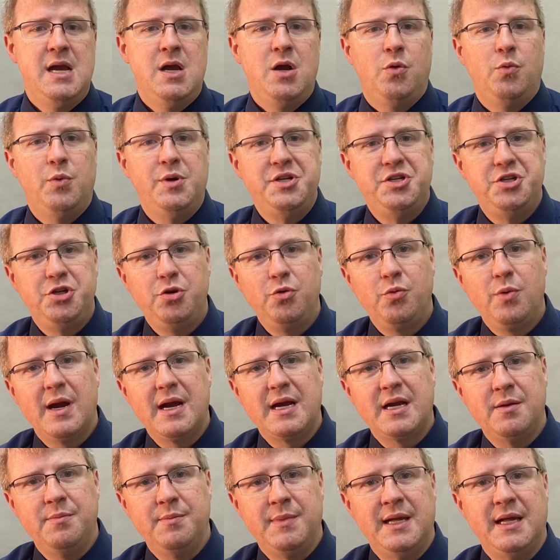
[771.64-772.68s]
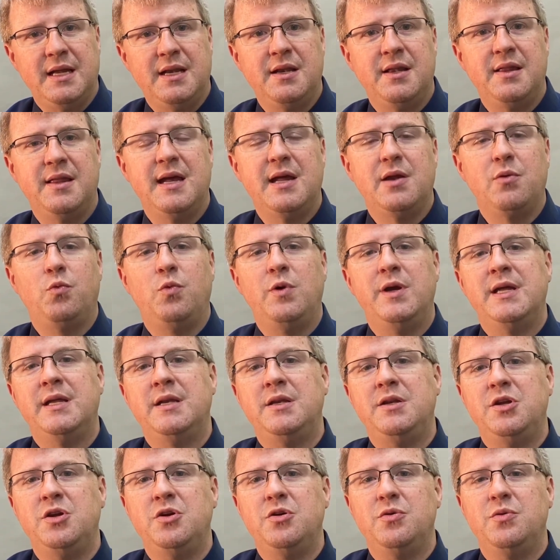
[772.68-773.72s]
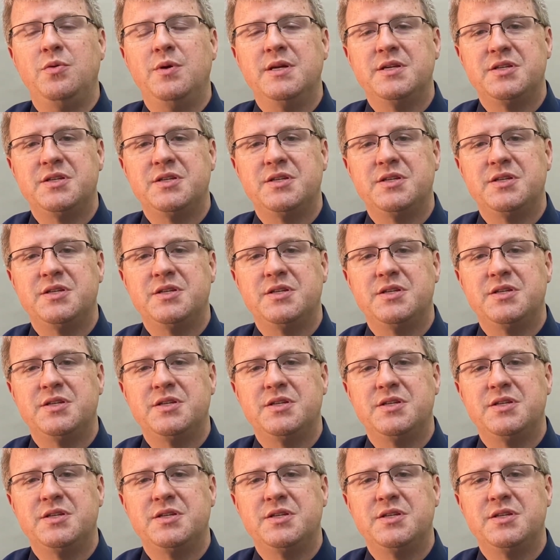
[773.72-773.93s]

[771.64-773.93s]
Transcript: We do recommend that when you